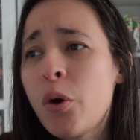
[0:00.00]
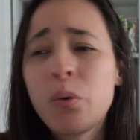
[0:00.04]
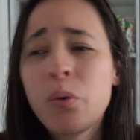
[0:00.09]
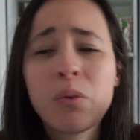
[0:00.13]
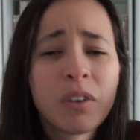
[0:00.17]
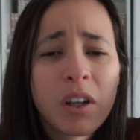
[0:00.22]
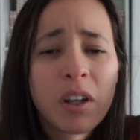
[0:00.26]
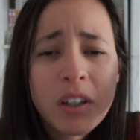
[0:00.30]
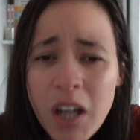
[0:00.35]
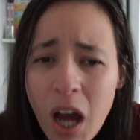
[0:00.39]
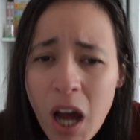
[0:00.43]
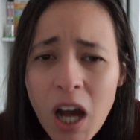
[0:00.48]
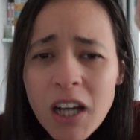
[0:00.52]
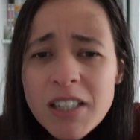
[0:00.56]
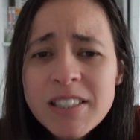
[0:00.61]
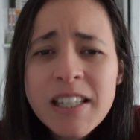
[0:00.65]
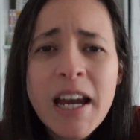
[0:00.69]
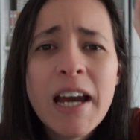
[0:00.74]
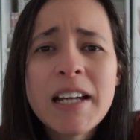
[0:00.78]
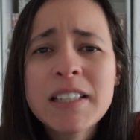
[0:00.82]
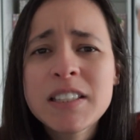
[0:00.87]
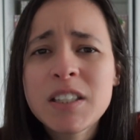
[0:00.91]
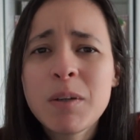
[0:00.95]
knocks
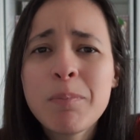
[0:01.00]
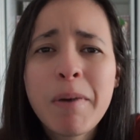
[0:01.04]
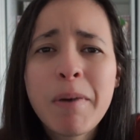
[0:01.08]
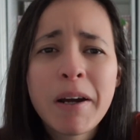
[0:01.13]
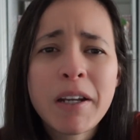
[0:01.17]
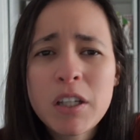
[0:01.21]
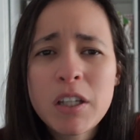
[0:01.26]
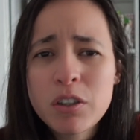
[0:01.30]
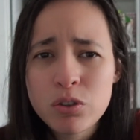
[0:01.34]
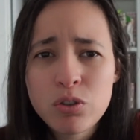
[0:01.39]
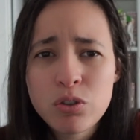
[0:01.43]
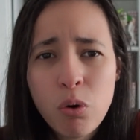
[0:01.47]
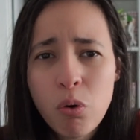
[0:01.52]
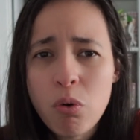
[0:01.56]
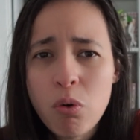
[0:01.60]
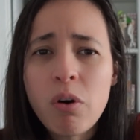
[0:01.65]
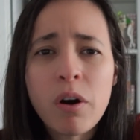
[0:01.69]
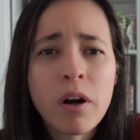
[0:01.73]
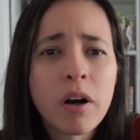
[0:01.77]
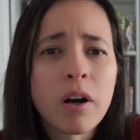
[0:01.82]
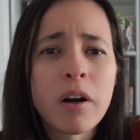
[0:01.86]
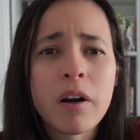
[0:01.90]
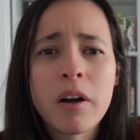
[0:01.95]
at somebody's
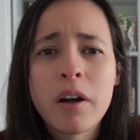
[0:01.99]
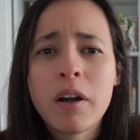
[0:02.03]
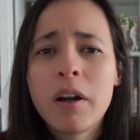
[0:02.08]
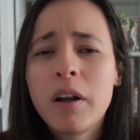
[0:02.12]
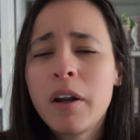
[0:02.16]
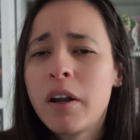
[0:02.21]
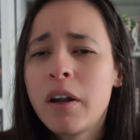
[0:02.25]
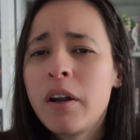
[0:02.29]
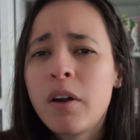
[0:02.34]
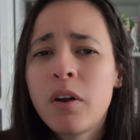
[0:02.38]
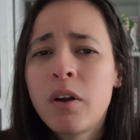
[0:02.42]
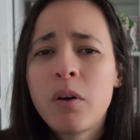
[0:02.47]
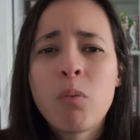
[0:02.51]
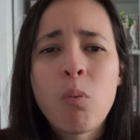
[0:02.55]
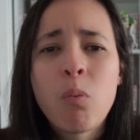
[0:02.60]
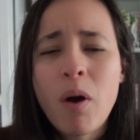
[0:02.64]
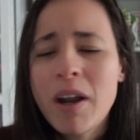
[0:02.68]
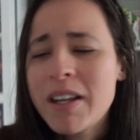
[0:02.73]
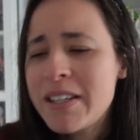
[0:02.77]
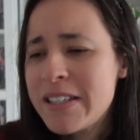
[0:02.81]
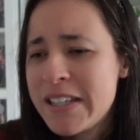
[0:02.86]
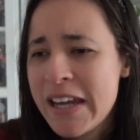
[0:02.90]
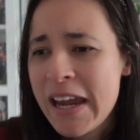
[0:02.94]
door
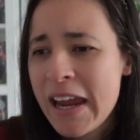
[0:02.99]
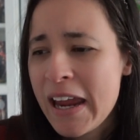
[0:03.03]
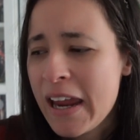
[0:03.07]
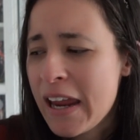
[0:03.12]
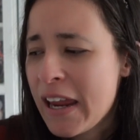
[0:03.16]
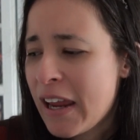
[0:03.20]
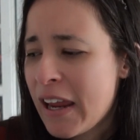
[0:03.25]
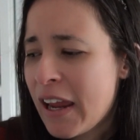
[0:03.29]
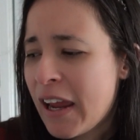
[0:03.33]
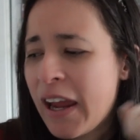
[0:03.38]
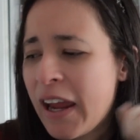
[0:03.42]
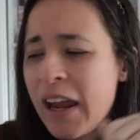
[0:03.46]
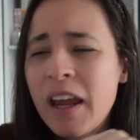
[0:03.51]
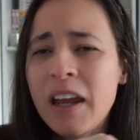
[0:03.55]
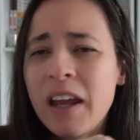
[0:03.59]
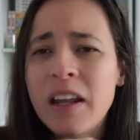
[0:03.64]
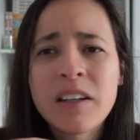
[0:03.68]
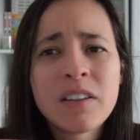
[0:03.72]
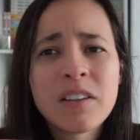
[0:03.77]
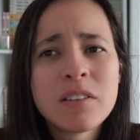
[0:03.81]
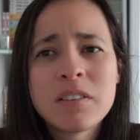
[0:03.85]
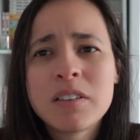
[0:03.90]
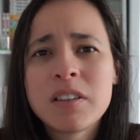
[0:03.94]
one day,
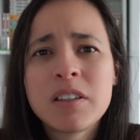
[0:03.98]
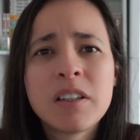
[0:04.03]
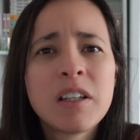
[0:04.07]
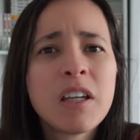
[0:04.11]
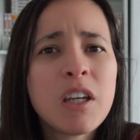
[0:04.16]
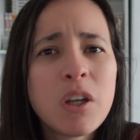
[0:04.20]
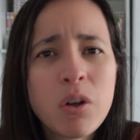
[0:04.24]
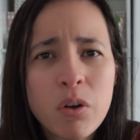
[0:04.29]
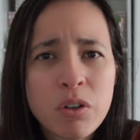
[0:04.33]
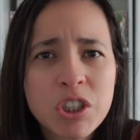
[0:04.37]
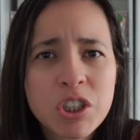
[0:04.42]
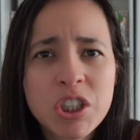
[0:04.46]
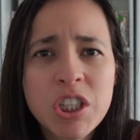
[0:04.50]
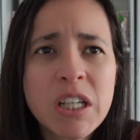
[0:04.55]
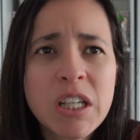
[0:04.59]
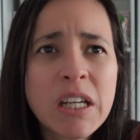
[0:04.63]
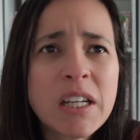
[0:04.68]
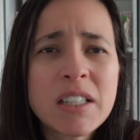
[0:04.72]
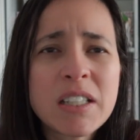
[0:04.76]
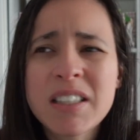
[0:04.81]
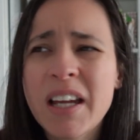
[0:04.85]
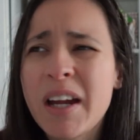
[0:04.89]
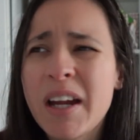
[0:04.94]
and Hiroshi
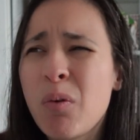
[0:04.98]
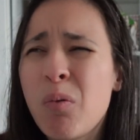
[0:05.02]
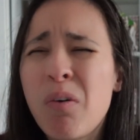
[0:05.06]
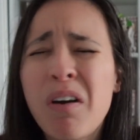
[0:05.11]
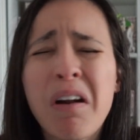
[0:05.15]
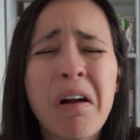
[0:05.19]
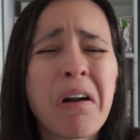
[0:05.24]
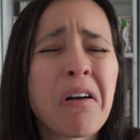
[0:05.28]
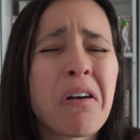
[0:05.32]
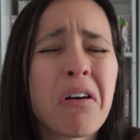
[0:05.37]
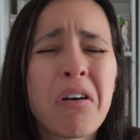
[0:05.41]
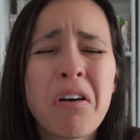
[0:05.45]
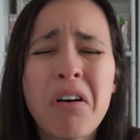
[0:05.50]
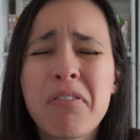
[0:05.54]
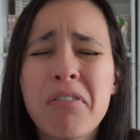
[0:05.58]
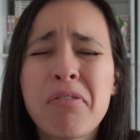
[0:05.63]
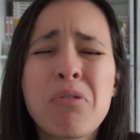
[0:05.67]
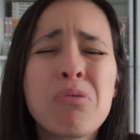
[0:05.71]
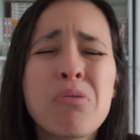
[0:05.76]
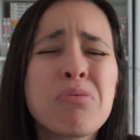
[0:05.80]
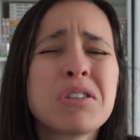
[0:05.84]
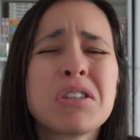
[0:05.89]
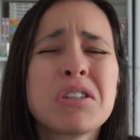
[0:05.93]
is like, what on earth?
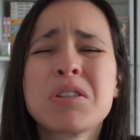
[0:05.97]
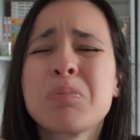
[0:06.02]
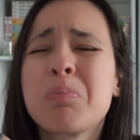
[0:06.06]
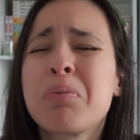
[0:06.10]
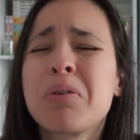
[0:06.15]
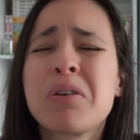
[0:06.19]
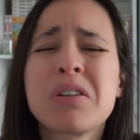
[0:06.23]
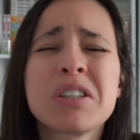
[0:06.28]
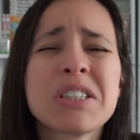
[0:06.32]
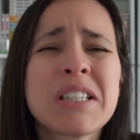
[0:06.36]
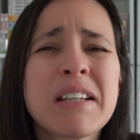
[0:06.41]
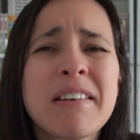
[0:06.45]
Who's this person